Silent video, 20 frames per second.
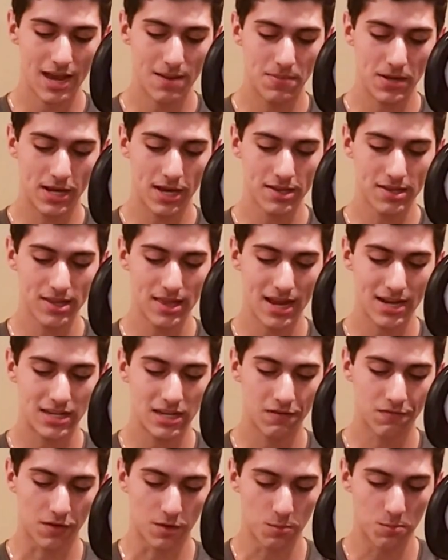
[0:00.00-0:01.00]
And because of
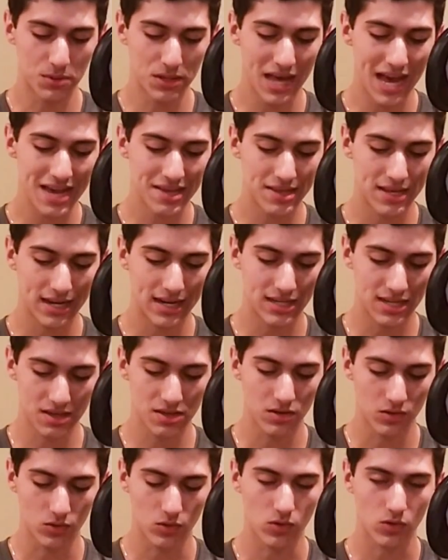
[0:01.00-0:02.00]
that different plastic, it
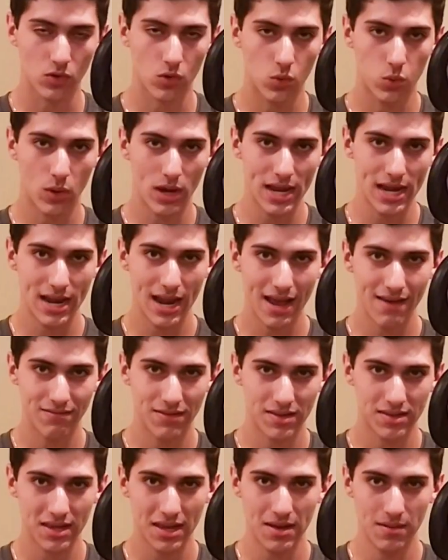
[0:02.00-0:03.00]
doesn't quite
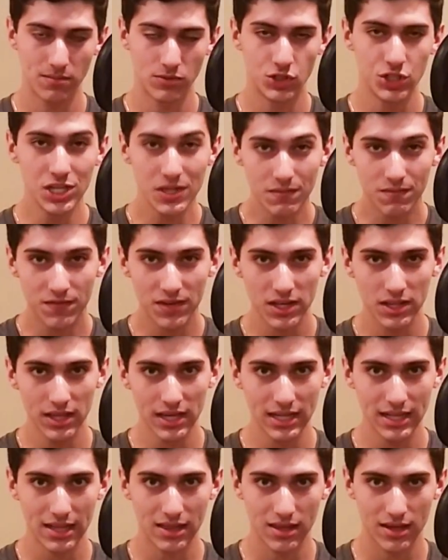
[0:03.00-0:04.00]
have the same cheap
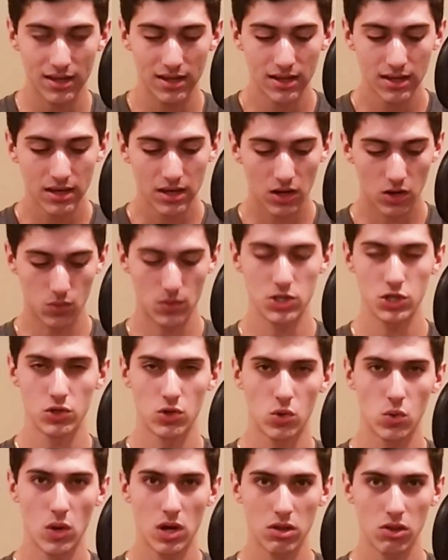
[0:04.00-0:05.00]
feeling that the
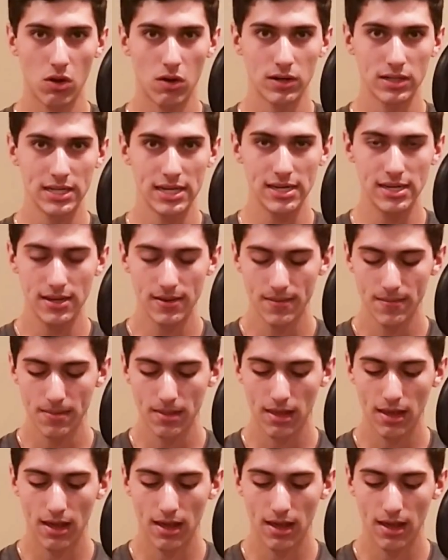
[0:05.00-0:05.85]
original Guanlong did,